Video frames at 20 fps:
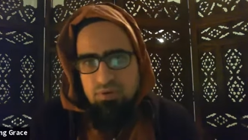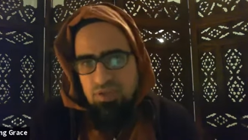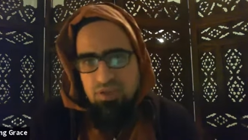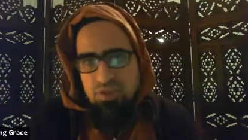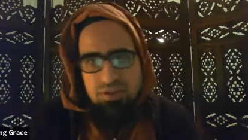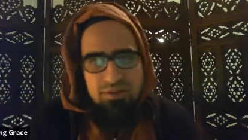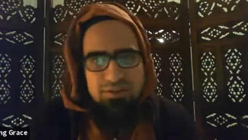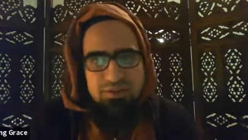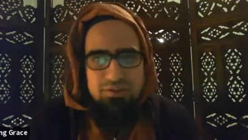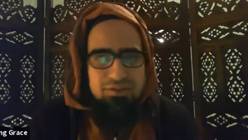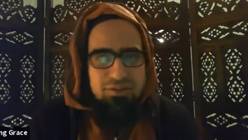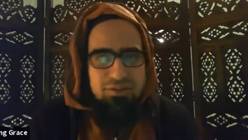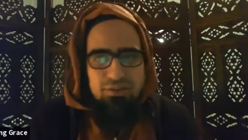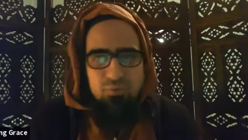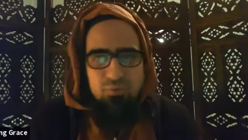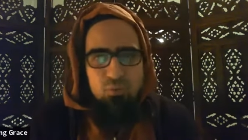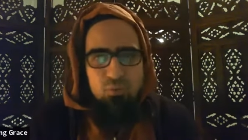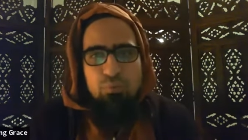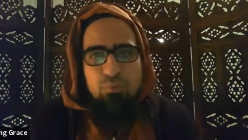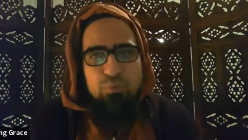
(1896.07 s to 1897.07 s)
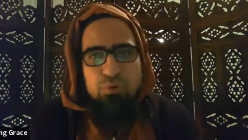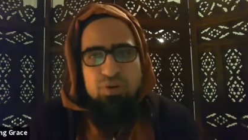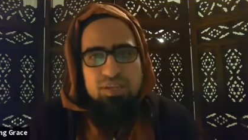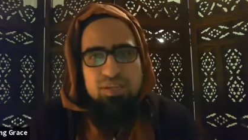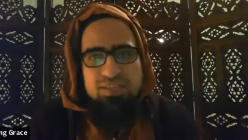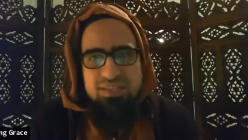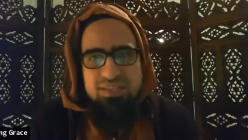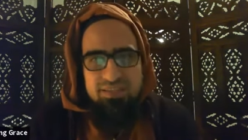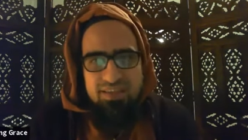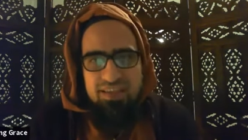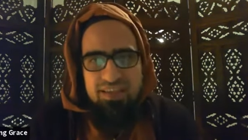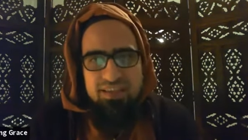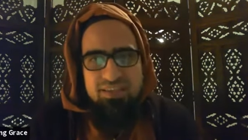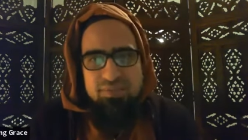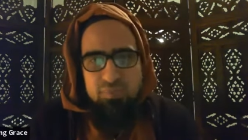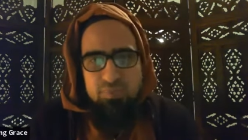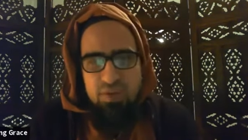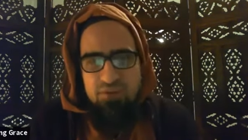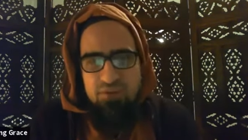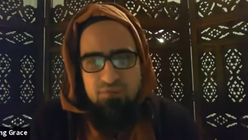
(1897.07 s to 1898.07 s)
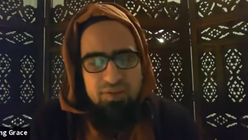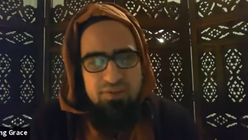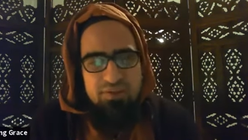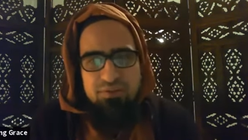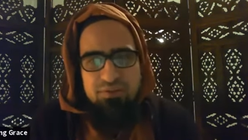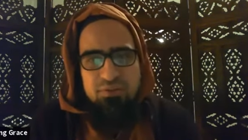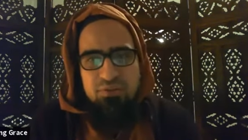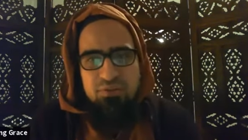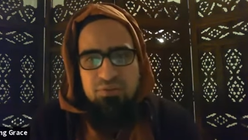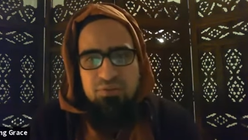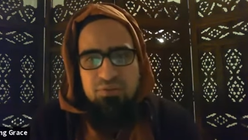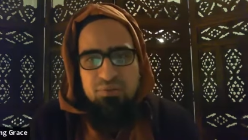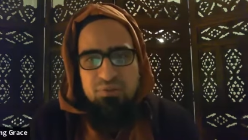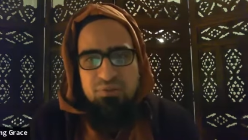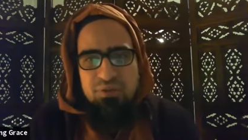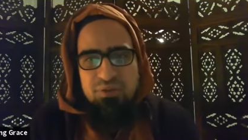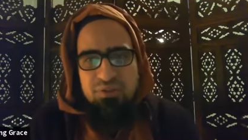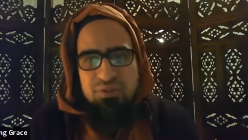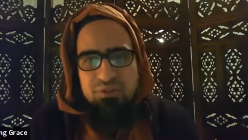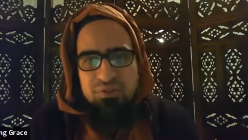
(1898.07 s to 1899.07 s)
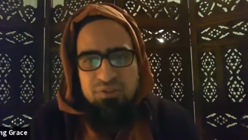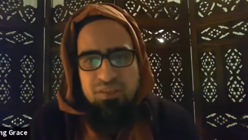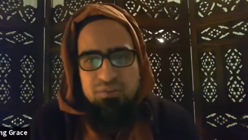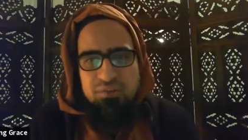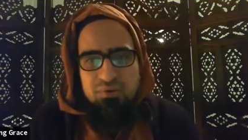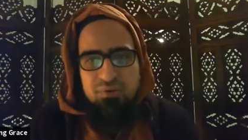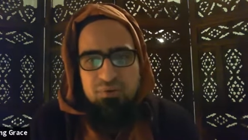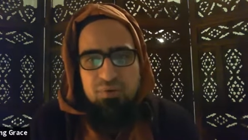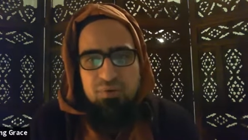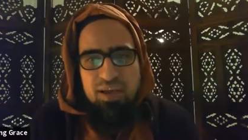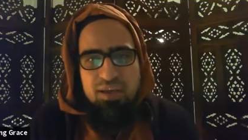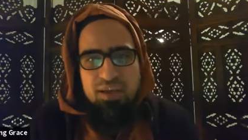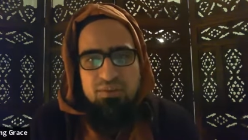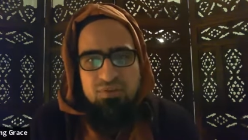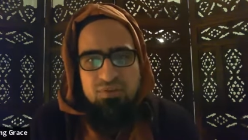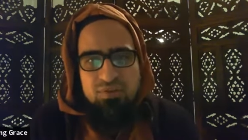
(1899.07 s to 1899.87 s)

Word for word: the, what book is it that is perfect other than the, other than the Quran?